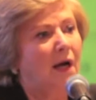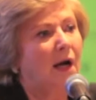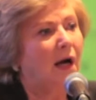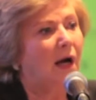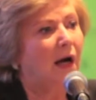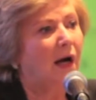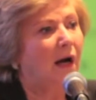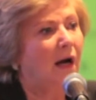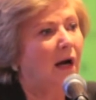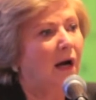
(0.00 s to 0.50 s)

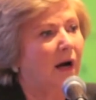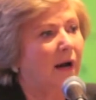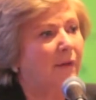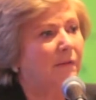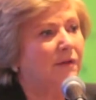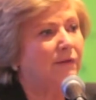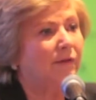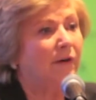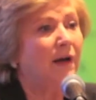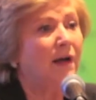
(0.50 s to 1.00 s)
I
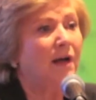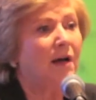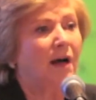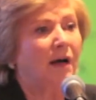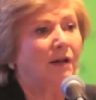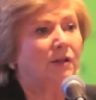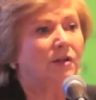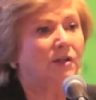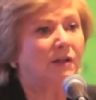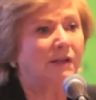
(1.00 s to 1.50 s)
was very
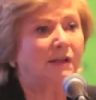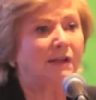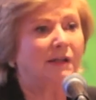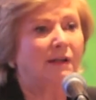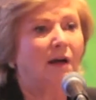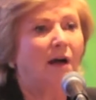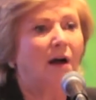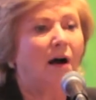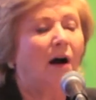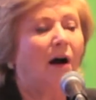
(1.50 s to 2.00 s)
conscious
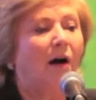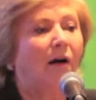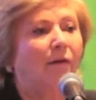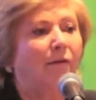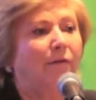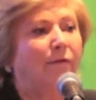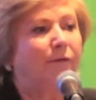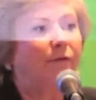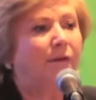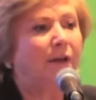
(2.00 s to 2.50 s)
of